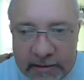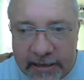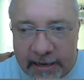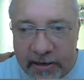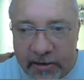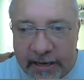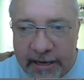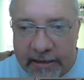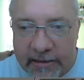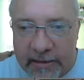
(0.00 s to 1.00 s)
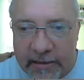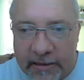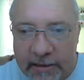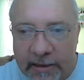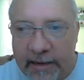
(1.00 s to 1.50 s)
scale S,
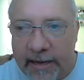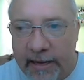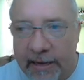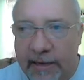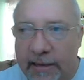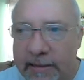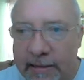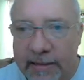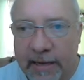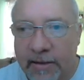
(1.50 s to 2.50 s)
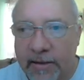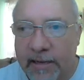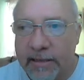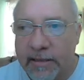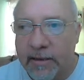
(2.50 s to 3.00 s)
and let's scale
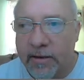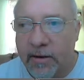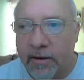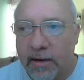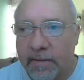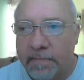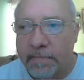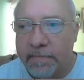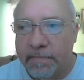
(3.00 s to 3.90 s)
that sucker up.